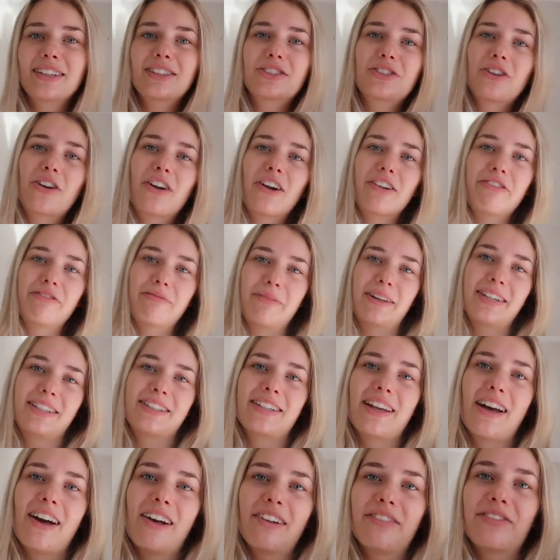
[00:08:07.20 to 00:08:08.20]
feeling sorry for
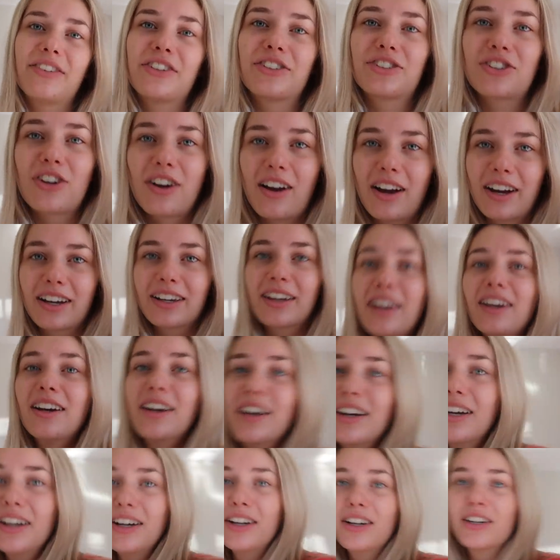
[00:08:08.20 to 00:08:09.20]
myself and trying
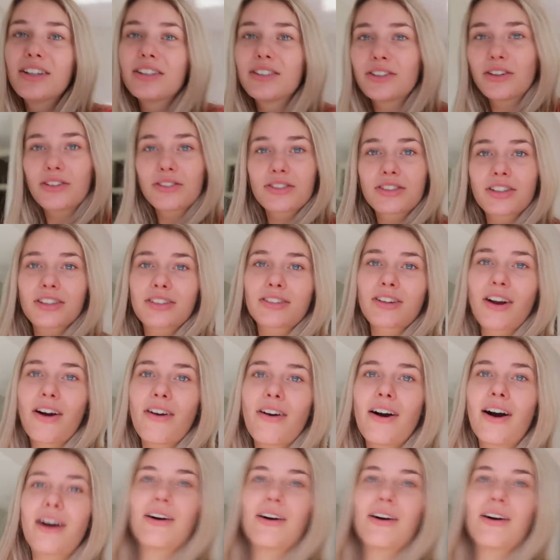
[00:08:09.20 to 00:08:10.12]
not to throw